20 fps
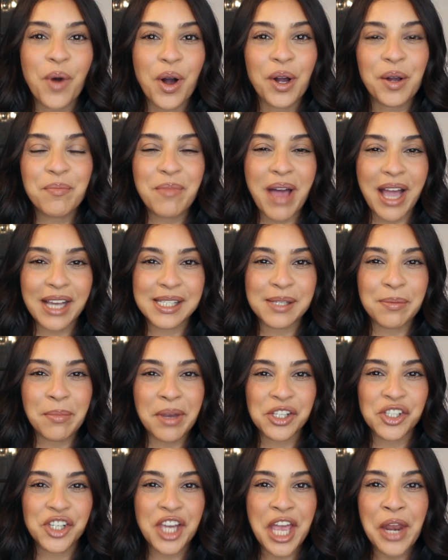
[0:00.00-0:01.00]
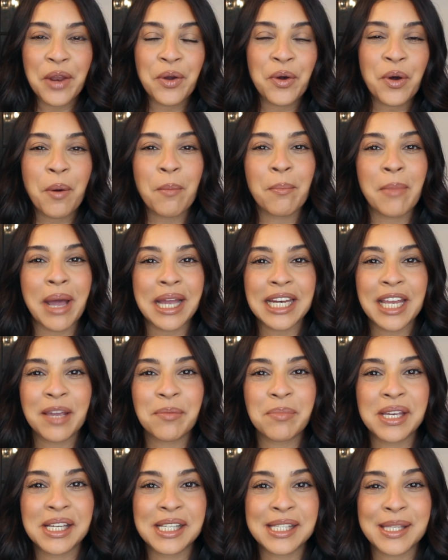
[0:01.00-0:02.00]
welcome back to my channel. My
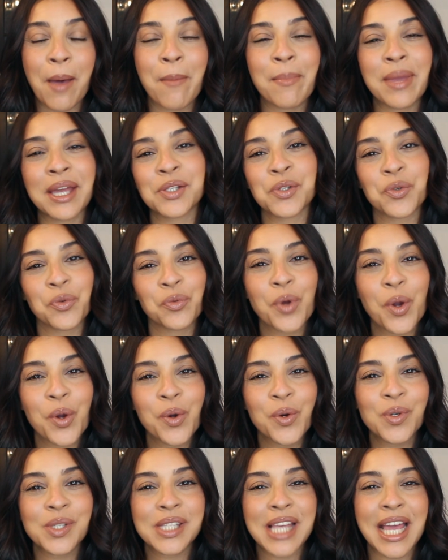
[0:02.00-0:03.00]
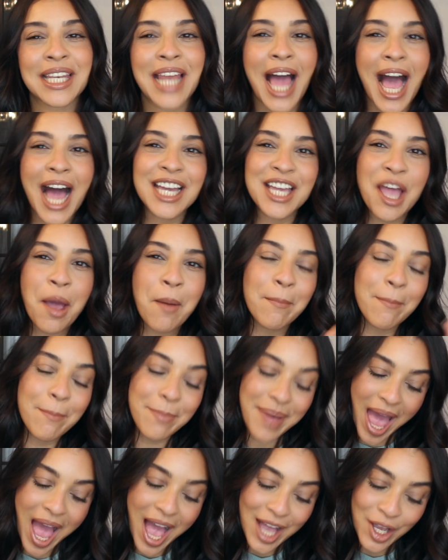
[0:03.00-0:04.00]
name is Amanda Rose and I am
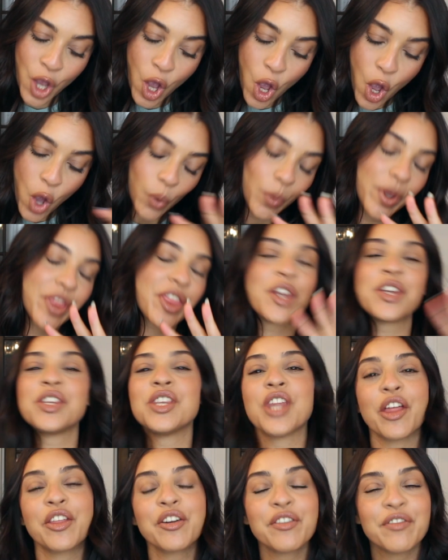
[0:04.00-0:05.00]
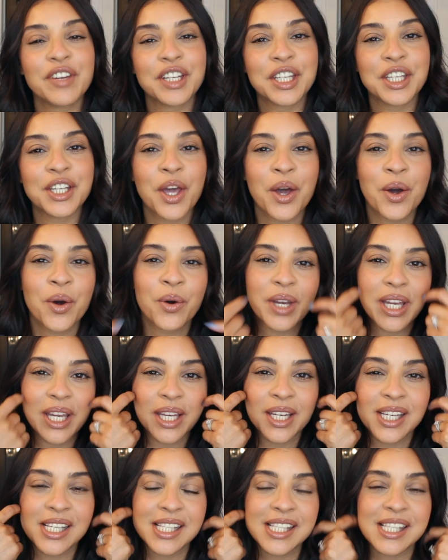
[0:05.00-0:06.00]
back with another video.
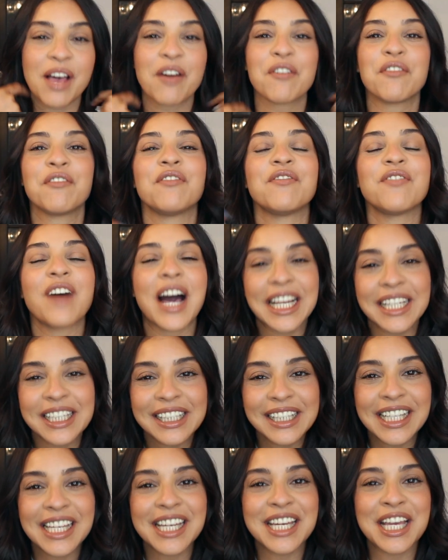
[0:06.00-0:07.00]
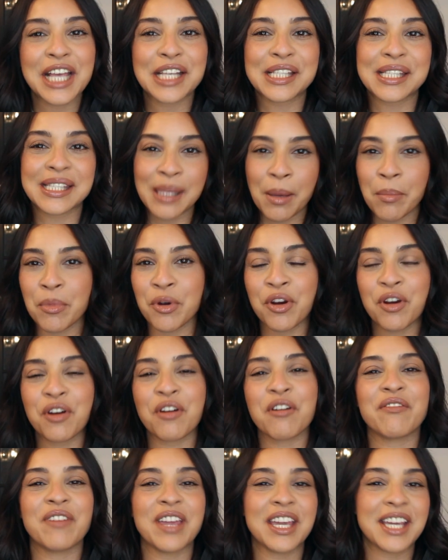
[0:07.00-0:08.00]
It is finally
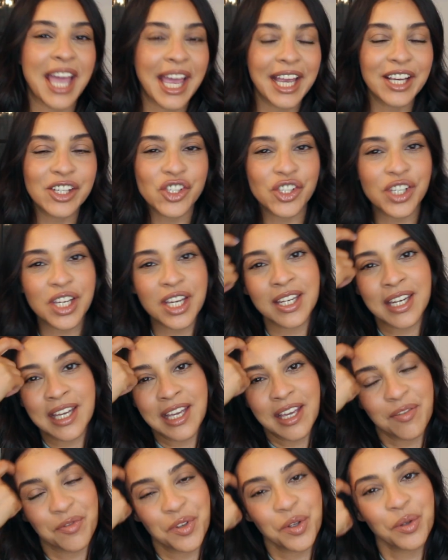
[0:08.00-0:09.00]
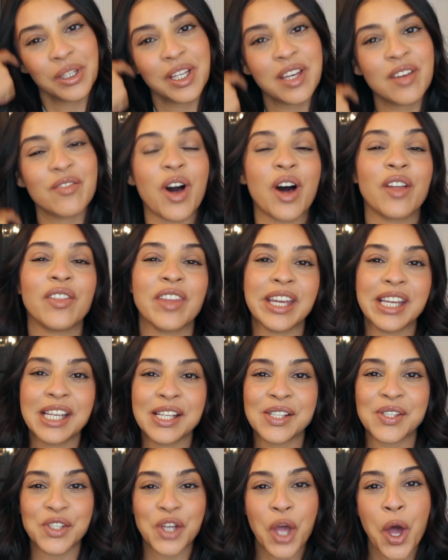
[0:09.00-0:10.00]
summer vacation if you live on the
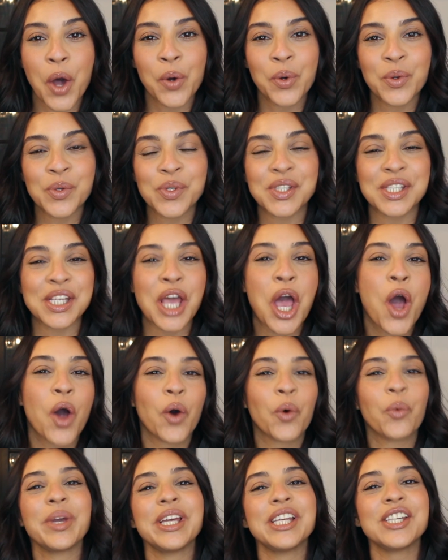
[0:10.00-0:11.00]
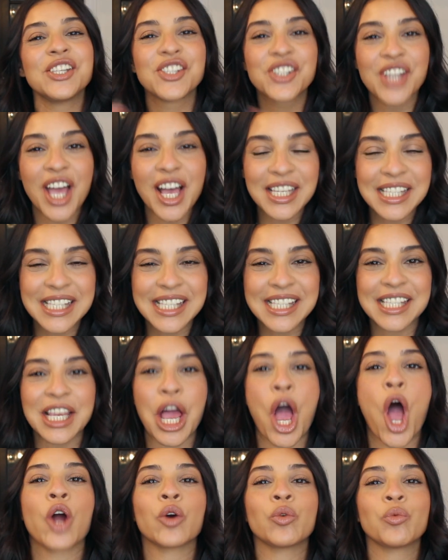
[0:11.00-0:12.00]
East Coast. We just
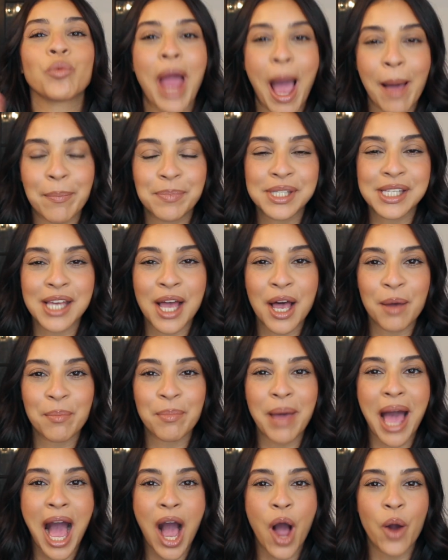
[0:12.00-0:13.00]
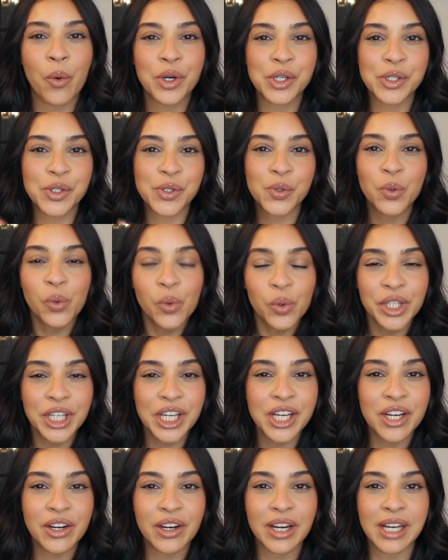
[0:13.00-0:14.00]
wrapped up our school
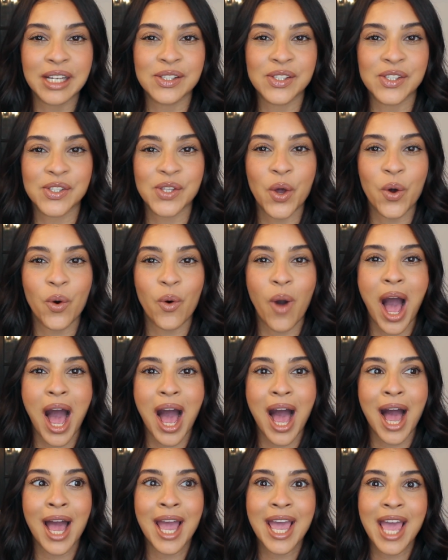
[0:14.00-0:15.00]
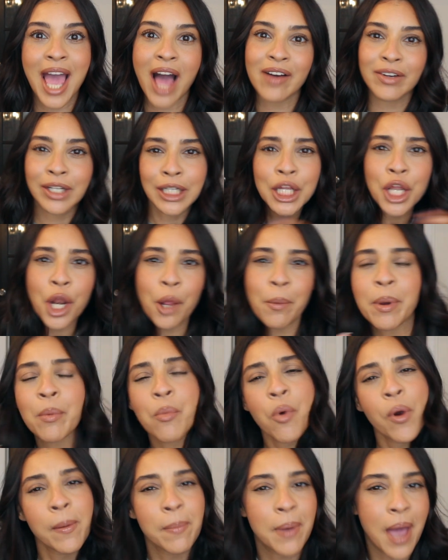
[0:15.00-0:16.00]
year and so I have a little bit
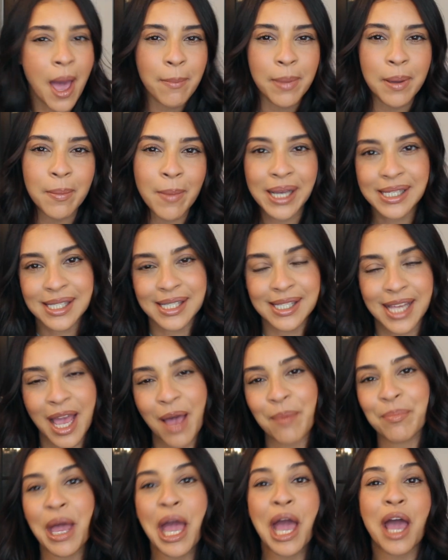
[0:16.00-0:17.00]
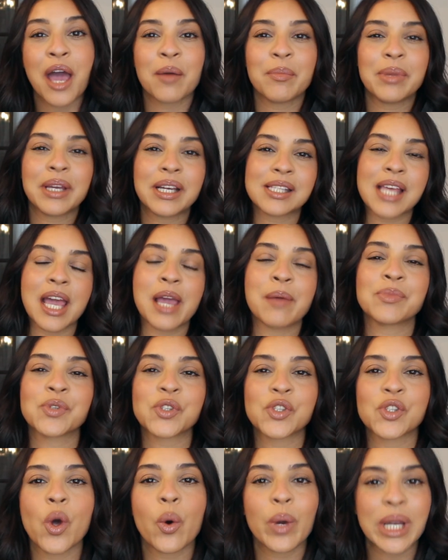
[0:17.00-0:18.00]
more pep in my step because I am
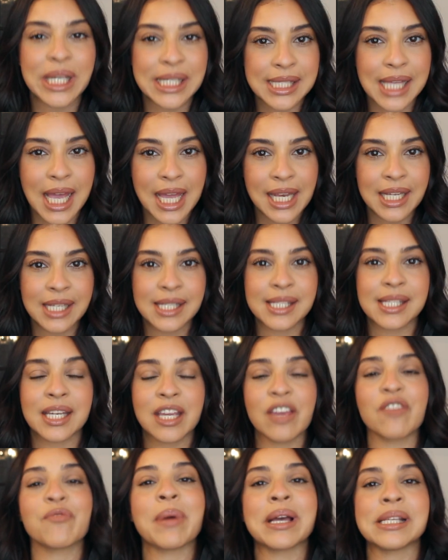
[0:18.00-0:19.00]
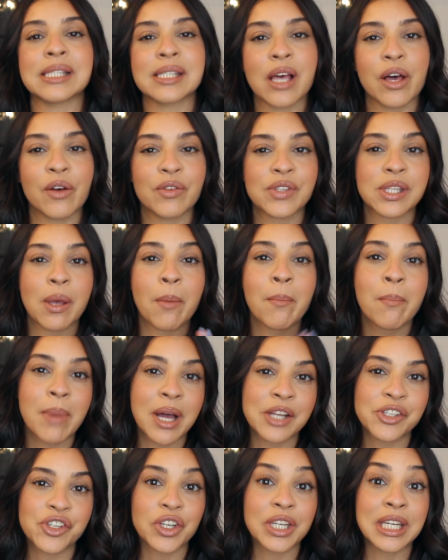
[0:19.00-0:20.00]
so excited to give myself some
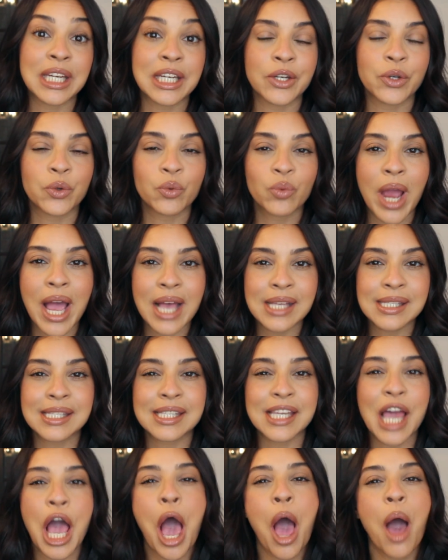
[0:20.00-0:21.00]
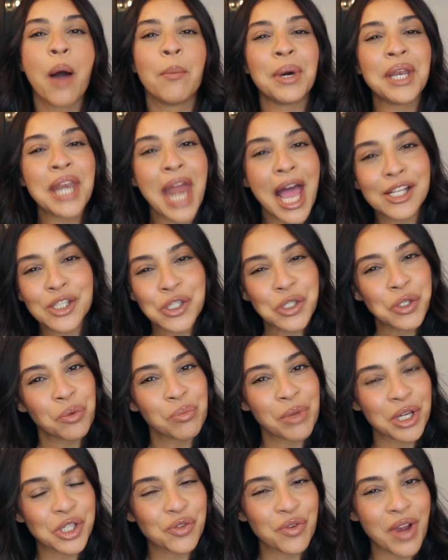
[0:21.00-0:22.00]
much needed rest, but not too
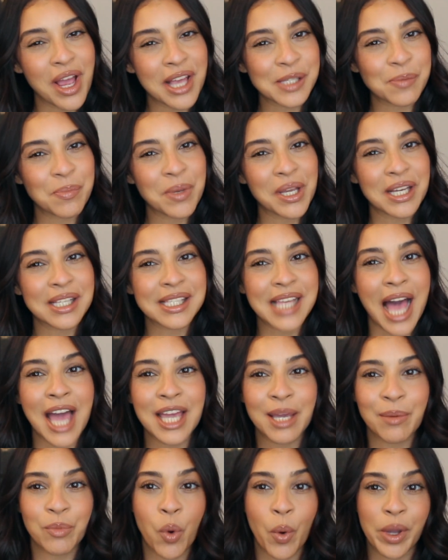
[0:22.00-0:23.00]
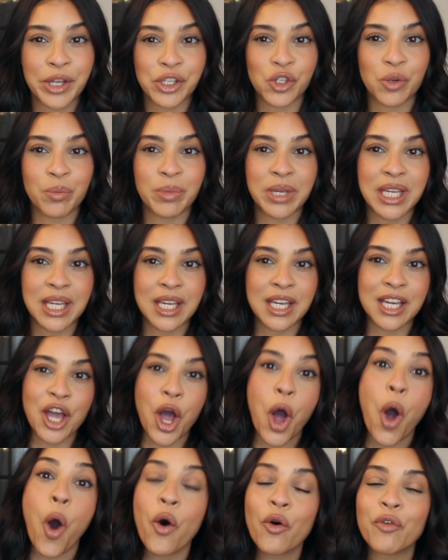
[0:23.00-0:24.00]
much rest because I am going to be,
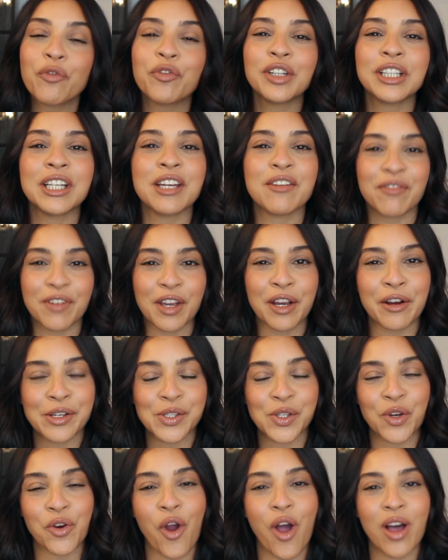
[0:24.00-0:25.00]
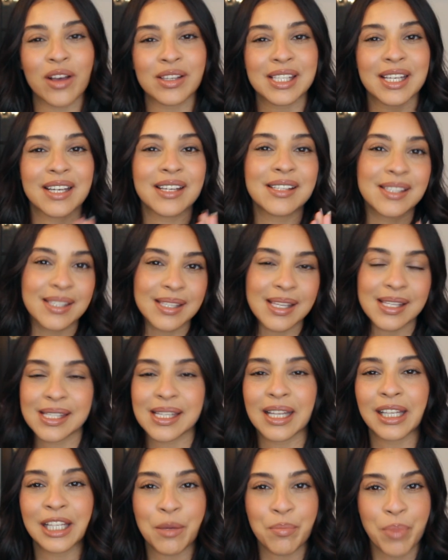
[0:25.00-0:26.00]
hopefully, fingers crossed,
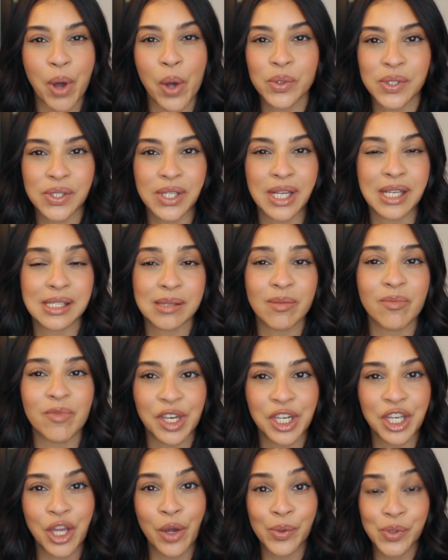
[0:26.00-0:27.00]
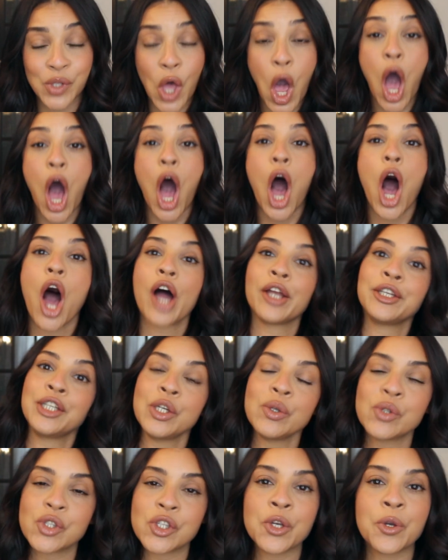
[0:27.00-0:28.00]
consistently posting some videos on
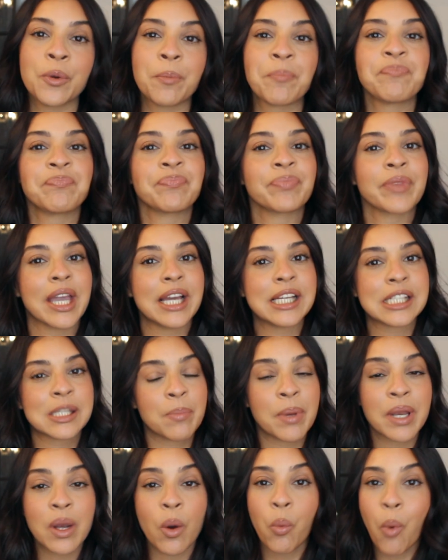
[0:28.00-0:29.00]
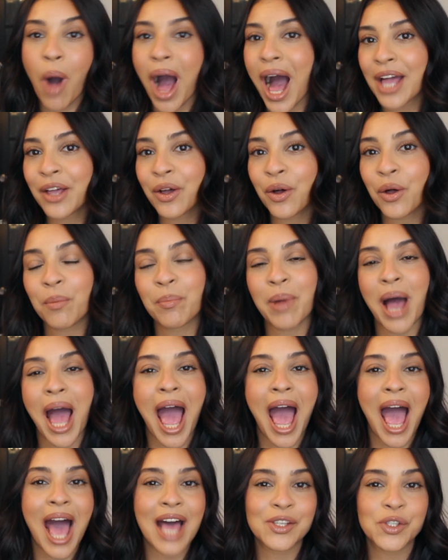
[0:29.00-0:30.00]
YouTube. It's been a while, but
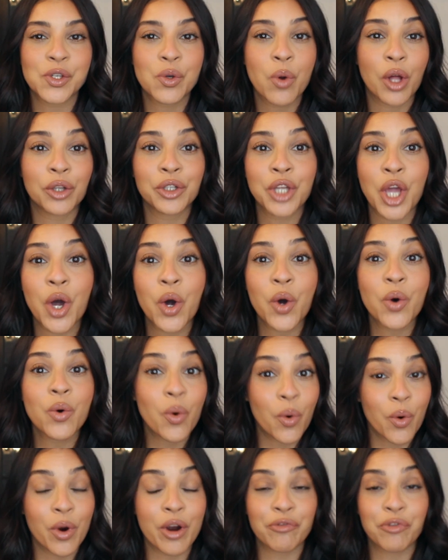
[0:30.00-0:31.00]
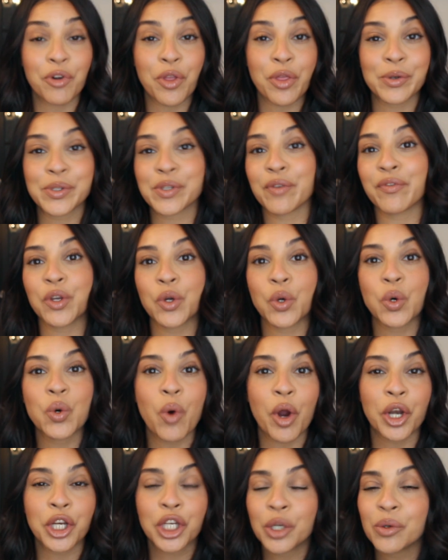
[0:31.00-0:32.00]
as you all know, or for those of you
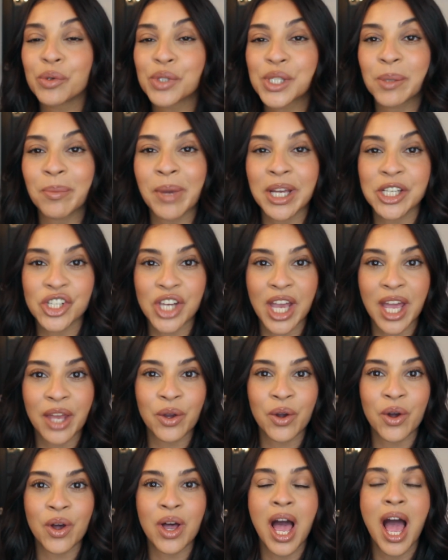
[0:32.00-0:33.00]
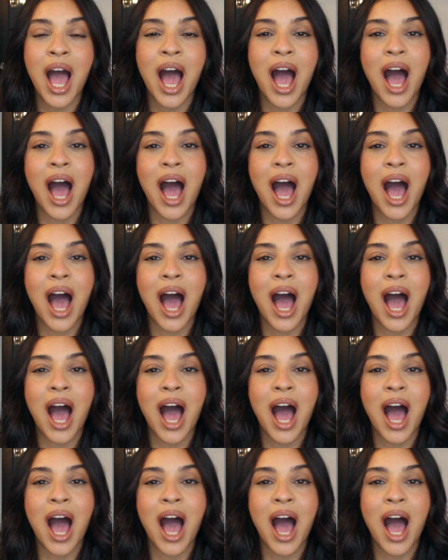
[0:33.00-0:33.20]
who are new to my channel,